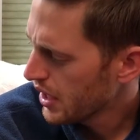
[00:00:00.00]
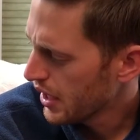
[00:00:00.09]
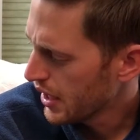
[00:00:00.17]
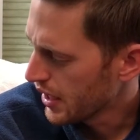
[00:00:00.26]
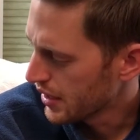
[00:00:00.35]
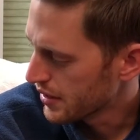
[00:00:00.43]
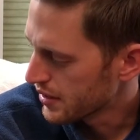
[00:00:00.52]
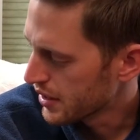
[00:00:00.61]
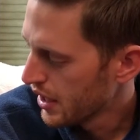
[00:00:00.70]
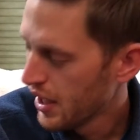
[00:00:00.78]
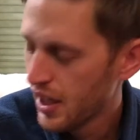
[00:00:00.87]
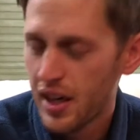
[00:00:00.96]
And
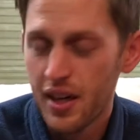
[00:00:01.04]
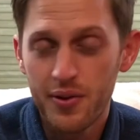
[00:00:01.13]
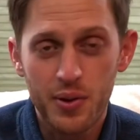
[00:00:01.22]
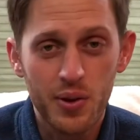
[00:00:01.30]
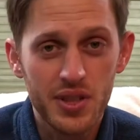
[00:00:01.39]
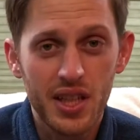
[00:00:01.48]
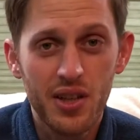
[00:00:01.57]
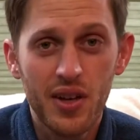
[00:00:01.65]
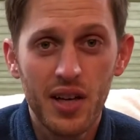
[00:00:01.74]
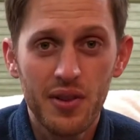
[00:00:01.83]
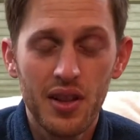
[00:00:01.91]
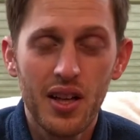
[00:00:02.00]
of course, I don't
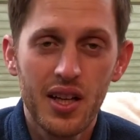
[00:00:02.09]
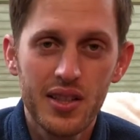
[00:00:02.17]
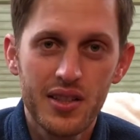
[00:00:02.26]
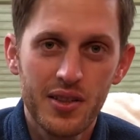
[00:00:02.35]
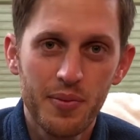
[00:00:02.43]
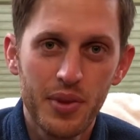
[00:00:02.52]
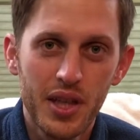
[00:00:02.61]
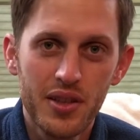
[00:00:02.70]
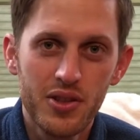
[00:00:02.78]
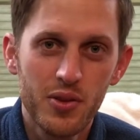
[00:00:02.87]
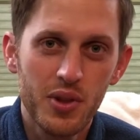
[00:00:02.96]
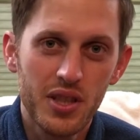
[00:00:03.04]
have a lot to compare
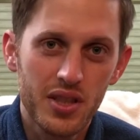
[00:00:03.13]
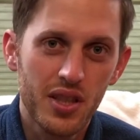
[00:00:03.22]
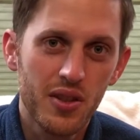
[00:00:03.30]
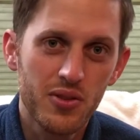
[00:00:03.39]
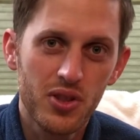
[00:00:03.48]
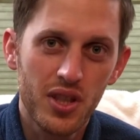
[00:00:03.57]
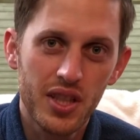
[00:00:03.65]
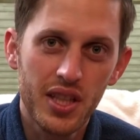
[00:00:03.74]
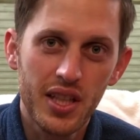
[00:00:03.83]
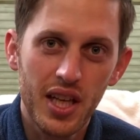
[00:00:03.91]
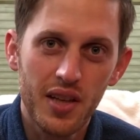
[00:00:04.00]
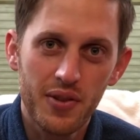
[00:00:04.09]
to because I don't drink
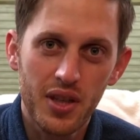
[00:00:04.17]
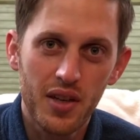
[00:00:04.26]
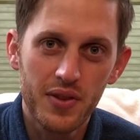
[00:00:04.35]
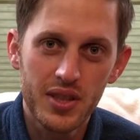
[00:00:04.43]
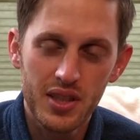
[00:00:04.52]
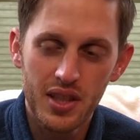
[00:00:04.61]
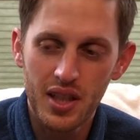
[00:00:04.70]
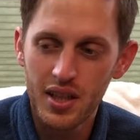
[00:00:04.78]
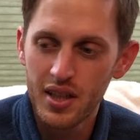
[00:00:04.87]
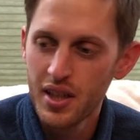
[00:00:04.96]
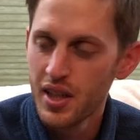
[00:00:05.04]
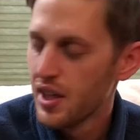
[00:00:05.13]
decaf coffees a
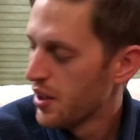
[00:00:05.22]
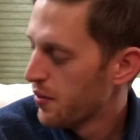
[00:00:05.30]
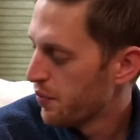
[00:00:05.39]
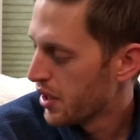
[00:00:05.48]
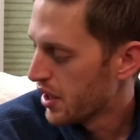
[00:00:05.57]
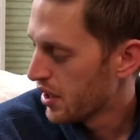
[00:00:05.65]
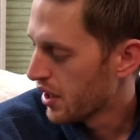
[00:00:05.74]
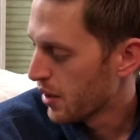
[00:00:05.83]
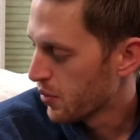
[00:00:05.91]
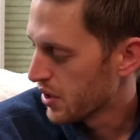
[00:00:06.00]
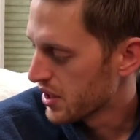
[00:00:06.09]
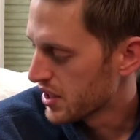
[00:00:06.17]
lot, but I
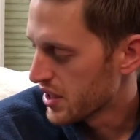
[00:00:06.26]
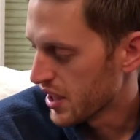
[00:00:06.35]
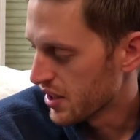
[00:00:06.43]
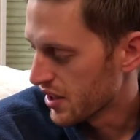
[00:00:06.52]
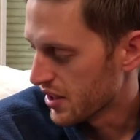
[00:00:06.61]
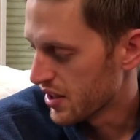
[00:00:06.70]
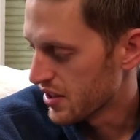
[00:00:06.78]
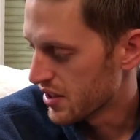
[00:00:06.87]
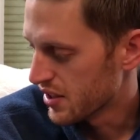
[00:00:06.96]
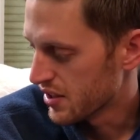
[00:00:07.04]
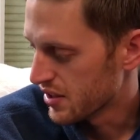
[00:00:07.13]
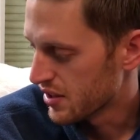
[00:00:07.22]
wouldn't say that this
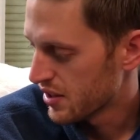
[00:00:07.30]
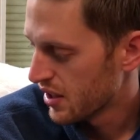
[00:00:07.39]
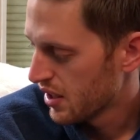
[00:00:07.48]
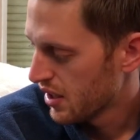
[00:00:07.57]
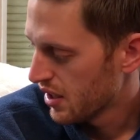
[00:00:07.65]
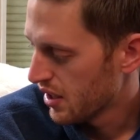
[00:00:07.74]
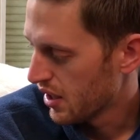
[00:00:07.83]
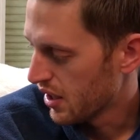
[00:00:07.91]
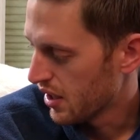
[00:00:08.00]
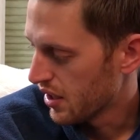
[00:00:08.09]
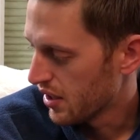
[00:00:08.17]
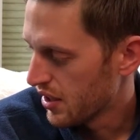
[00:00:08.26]
is
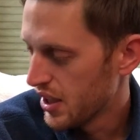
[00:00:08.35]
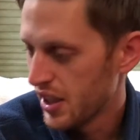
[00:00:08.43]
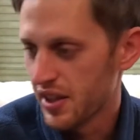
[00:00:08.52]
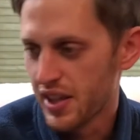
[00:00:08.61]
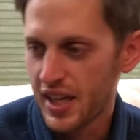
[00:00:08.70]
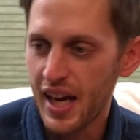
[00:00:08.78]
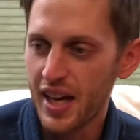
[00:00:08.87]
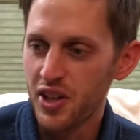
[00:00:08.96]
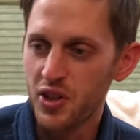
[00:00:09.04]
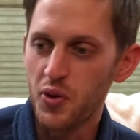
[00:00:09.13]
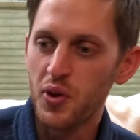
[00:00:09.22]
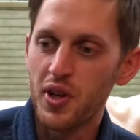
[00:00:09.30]
in the
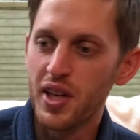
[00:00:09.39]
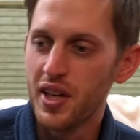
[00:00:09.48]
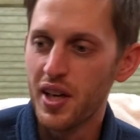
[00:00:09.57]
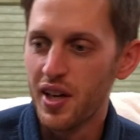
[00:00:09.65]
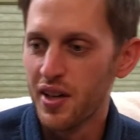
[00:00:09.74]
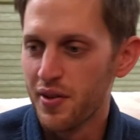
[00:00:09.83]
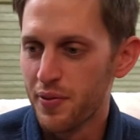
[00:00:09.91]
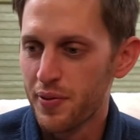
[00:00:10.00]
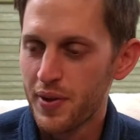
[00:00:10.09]
category of